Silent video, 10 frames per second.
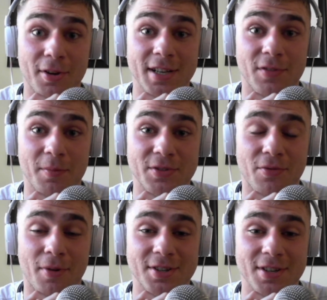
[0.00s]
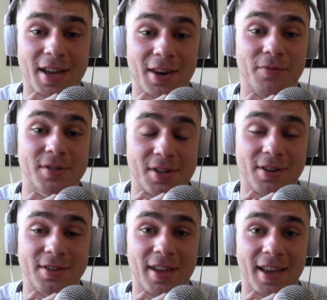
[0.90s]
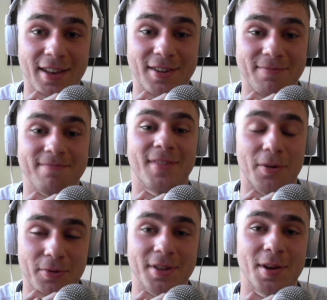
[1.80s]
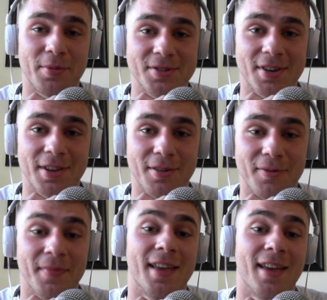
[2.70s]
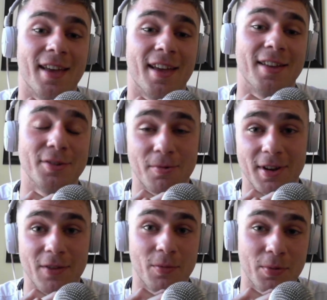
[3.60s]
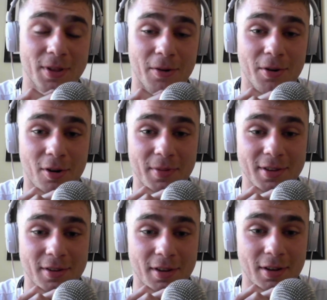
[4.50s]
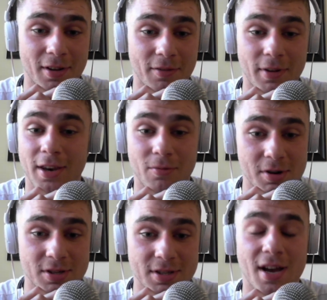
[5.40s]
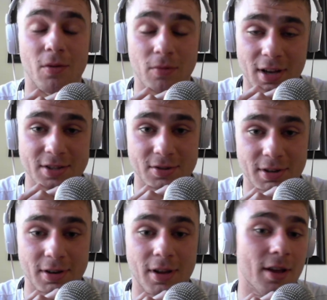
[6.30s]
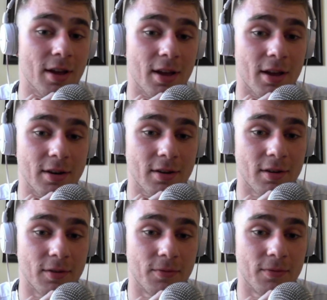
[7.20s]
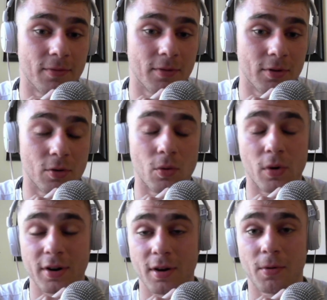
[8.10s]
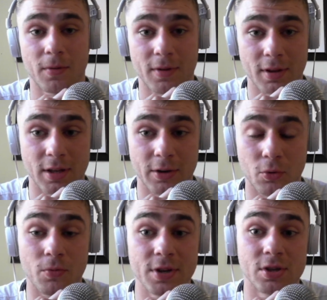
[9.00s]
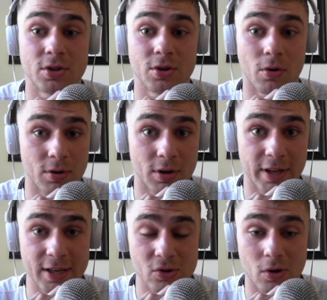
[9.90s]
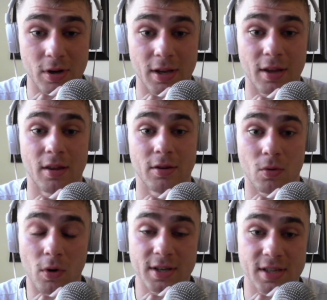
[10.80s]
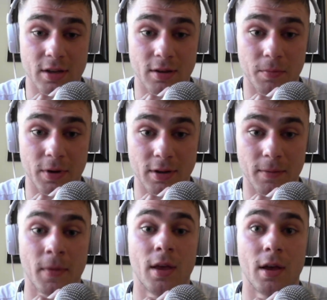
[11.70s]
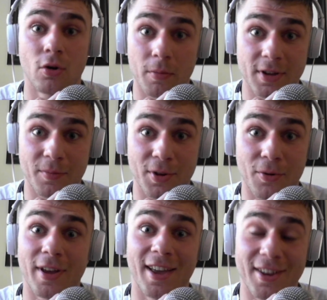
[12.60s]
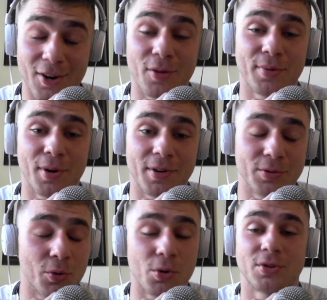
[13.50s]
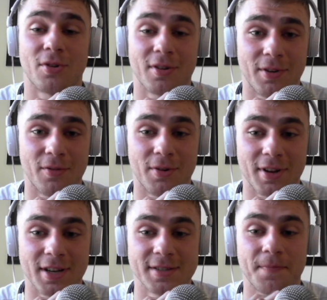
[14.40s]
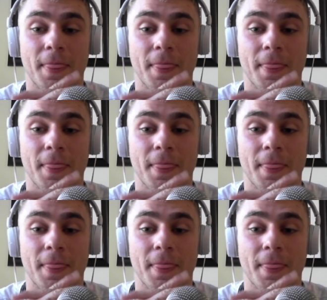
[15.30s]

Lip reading: you guys very much for watching, and you've stuck to the end. I really appreciate you. And you know what? If you put down a comment of any questions, I will answer it. And if you're wondering about and doing research on any stock and you want a second opinion, comment down below and I'll help you out. I'll do a whole stock video for you guys.